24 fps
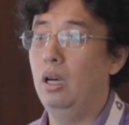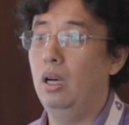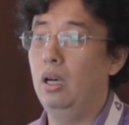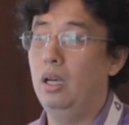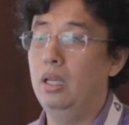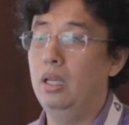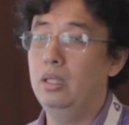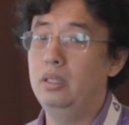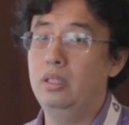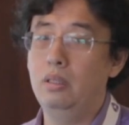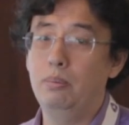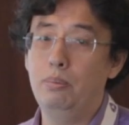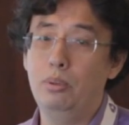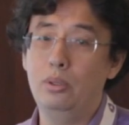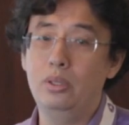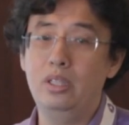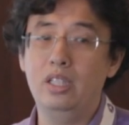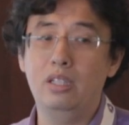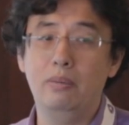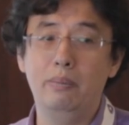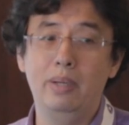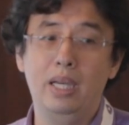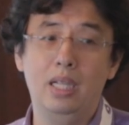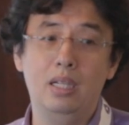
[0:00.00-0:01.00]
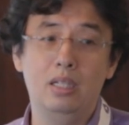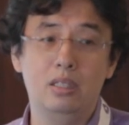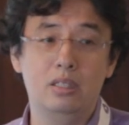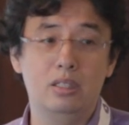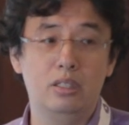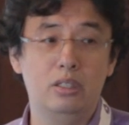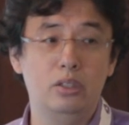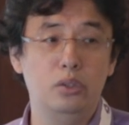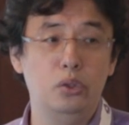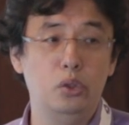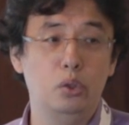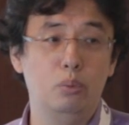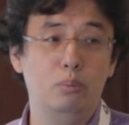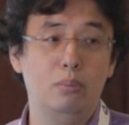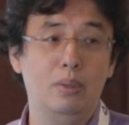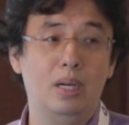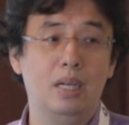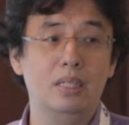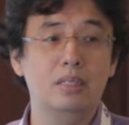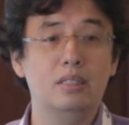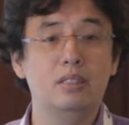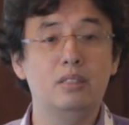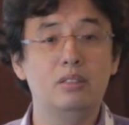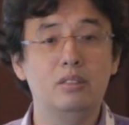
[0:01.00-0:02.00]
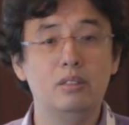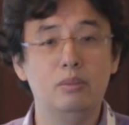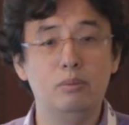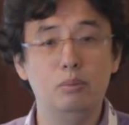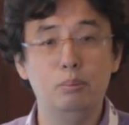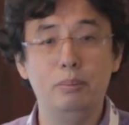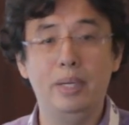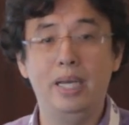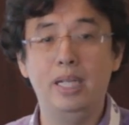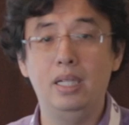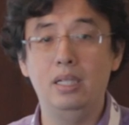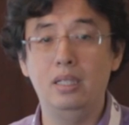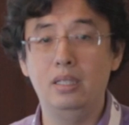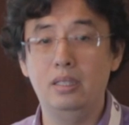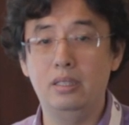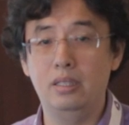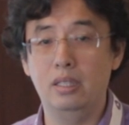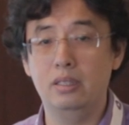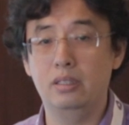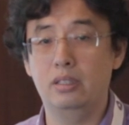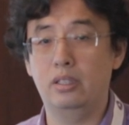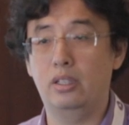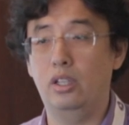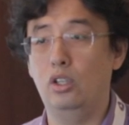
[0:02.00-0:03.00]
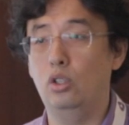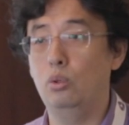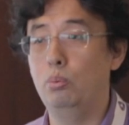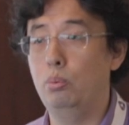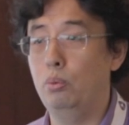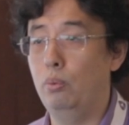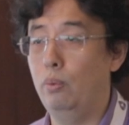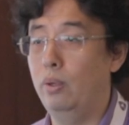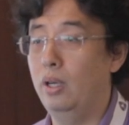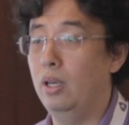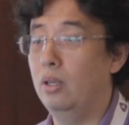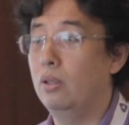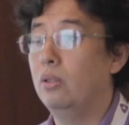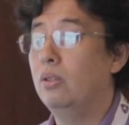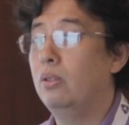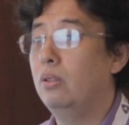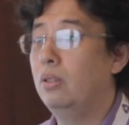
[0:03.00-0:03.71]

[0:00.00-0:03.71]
As a project manager, you must manage the scope well.